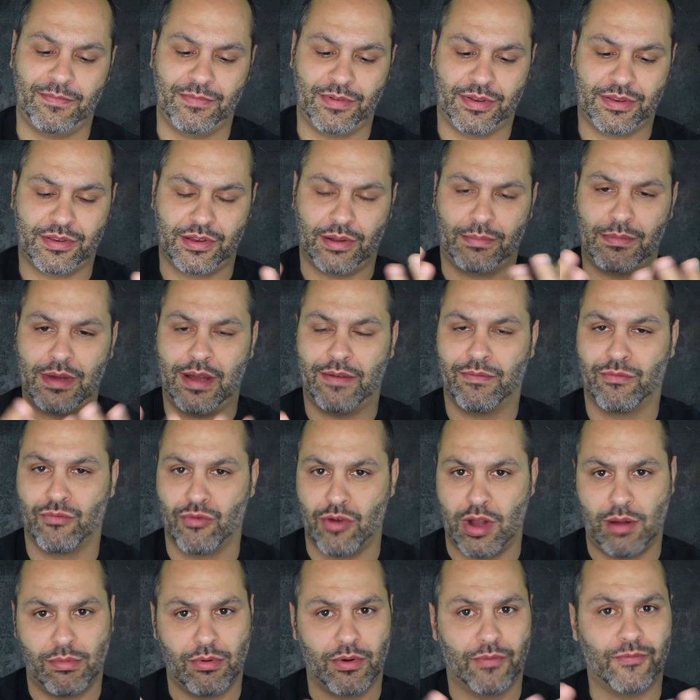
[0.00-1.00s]
some have
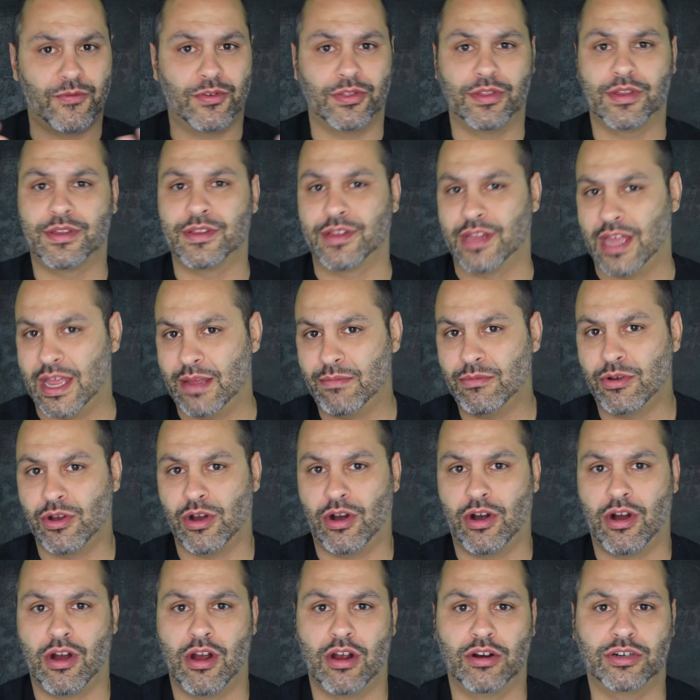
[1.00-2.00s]
rubber for the same
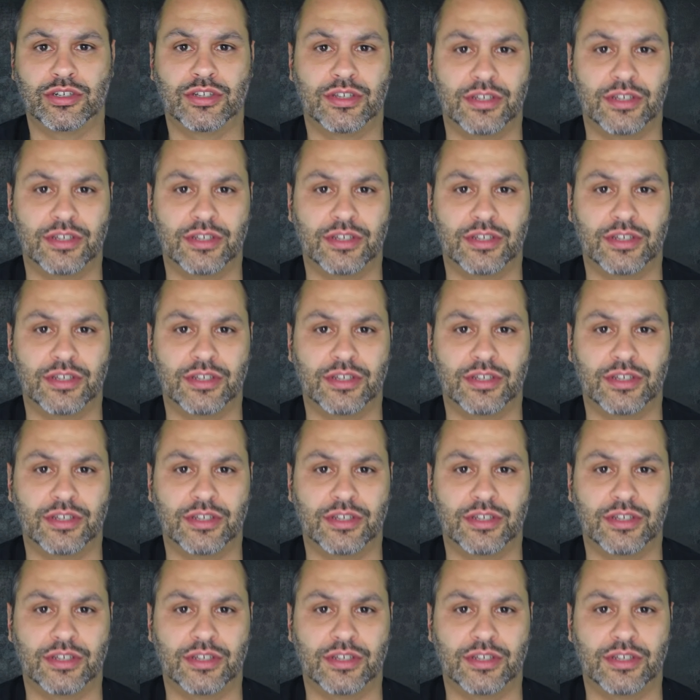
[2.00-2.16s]
car,